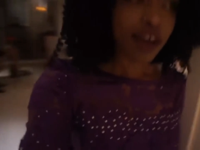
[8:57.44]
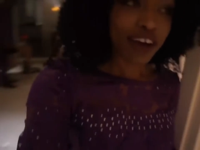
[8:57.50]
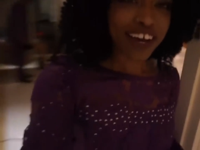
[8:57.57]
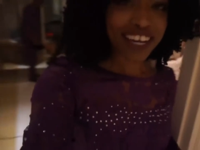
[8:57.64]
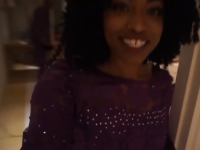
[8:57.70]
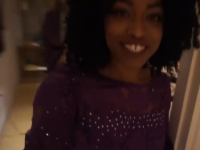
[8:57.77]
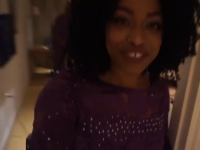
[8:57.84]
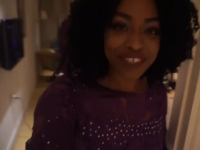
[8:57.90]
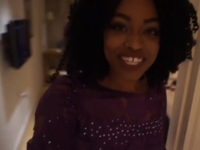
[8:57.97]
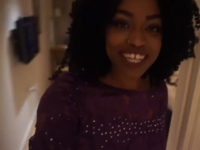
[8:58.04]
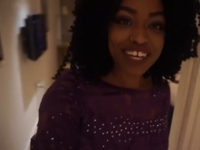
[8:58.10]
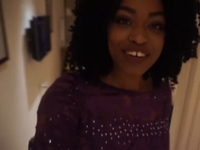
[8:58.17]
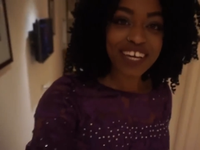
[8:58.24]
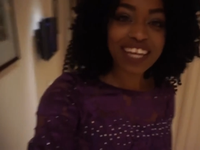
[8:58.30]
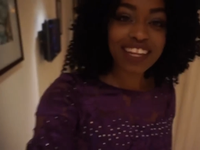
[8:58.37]
Okay, so
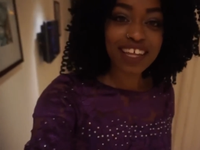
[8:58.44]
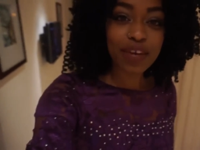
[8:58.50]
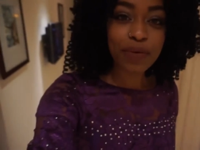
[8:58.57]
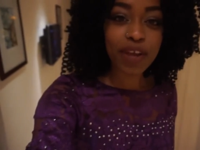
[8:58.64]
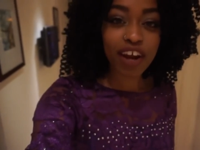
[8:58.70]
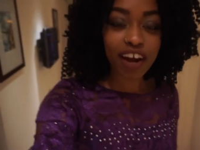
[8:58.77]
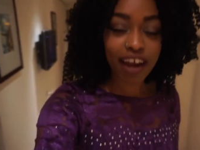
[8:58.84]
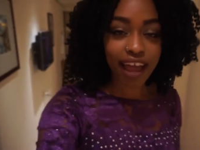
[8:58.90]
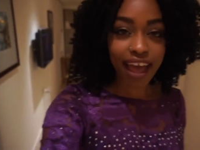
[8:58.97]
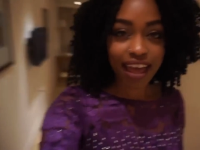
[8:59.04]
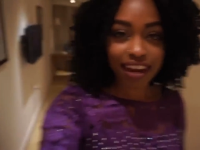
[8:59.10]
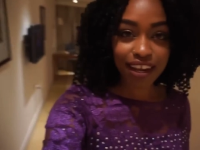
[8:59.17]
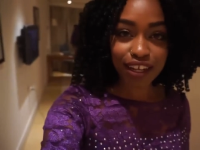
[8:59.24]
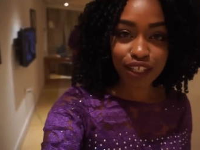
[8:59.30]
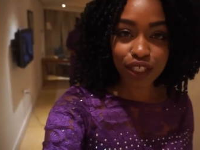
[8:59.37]
really quickly, we are
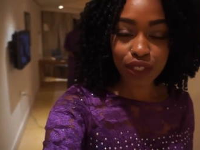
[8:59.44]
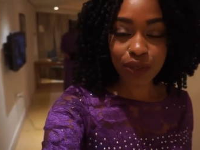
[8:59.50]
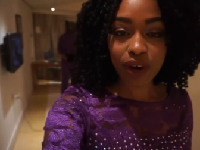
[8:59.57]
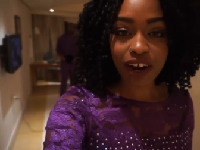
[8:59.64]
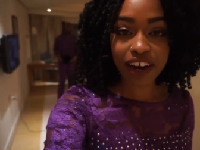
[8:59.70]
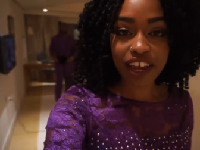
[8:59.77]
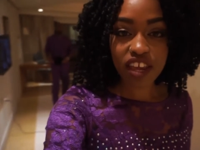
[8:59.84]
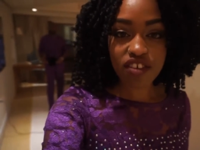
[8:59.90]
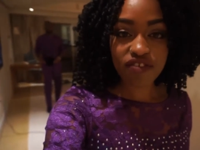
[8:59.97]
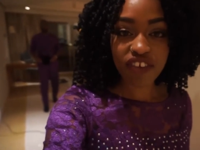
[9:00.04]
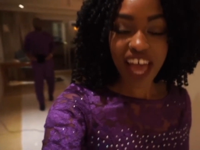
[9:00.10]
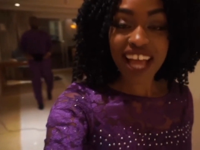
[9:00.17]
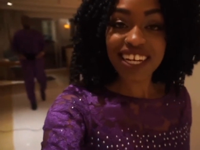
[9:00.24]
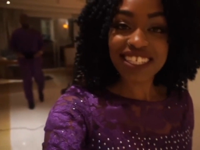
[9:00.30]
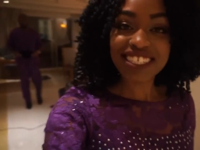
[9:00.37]
headed to our
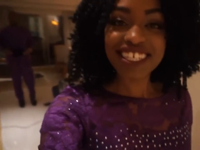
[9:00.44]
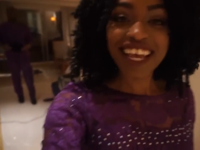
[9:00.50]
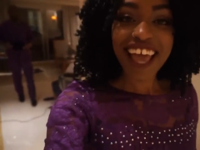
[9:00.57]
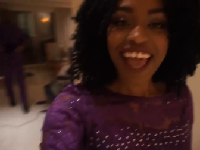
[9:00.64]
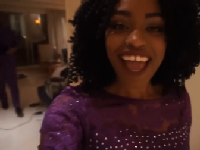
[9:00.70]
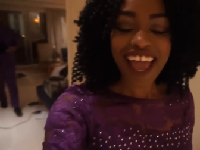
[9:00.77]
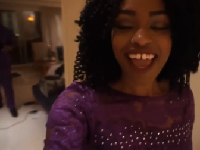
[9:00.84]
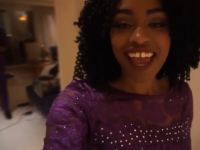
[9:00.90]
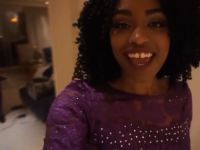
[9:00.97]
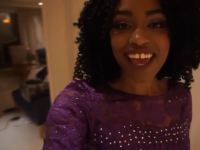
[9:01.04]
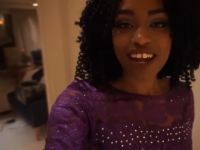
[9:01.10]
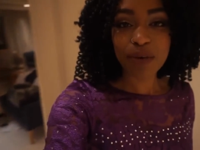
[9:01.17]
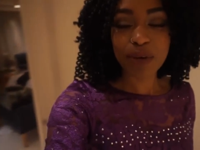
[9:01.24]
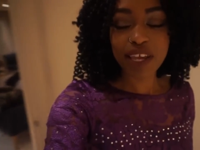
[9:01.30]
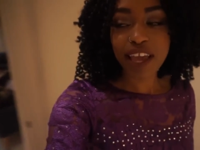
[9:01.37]
event,
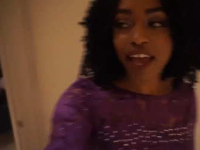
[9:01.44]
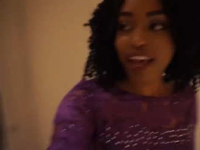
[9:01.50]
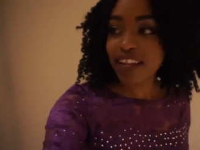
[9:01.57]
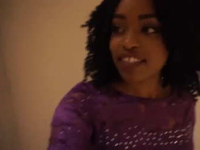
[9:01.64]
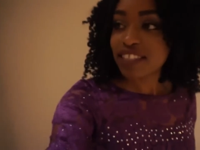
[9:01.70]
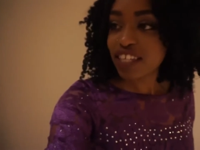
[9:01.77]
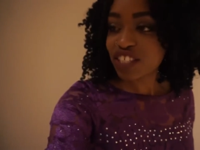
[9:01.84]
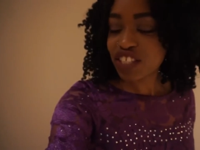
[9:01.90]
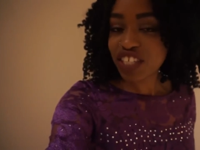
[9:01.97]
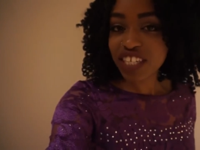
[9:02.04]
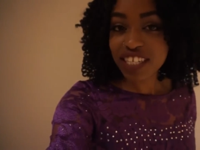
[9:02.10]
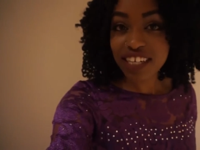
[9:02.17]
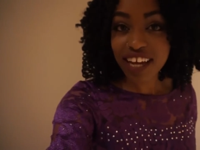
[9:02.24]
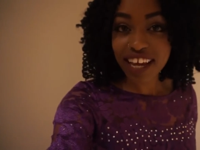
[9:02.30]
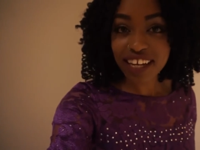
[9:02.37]
and we had such a
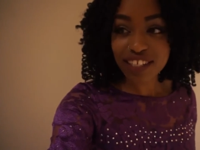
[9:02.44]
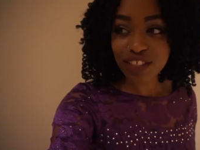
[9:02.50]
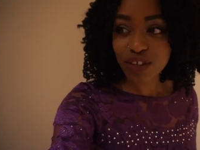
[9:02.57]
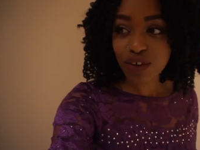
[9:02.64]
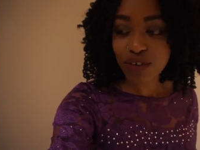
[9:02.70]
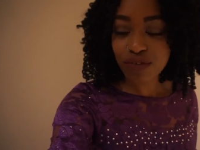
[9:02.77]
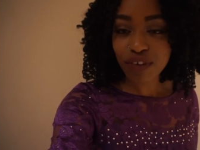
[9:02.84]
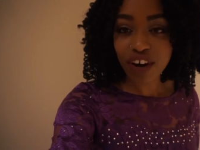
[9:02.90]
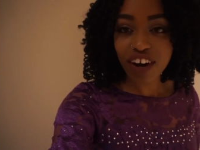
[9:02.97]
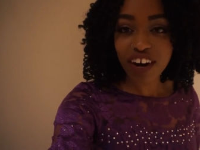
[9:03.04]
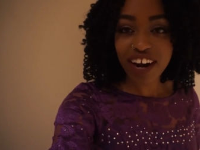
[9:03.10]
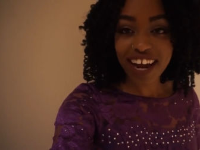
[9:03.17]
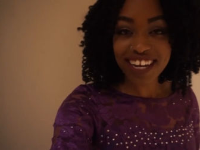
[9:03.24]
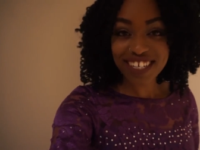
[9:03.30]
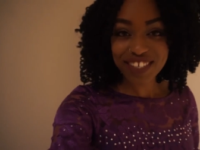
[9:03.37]
good night so
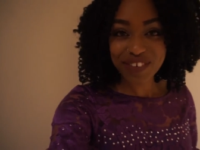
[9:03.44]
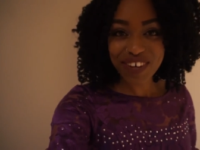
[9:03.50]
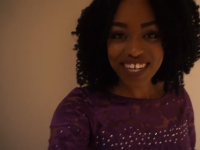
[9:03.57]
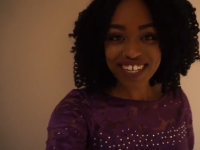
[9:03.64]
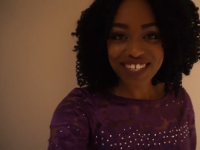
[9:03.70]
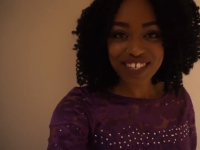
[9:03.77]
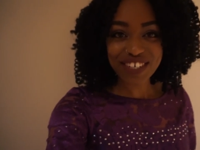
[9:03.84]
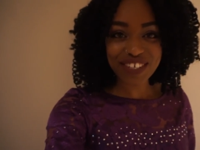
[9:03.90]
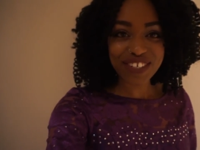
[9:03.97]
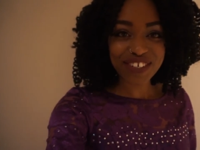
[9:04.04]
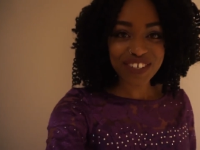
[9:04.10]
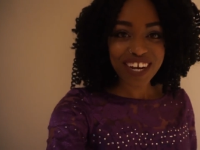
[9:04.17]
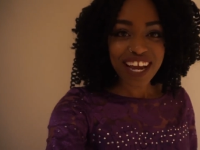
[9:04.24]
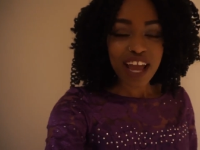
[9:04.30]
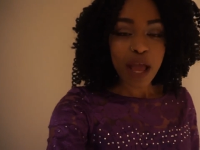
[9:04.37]
far. I just wanted to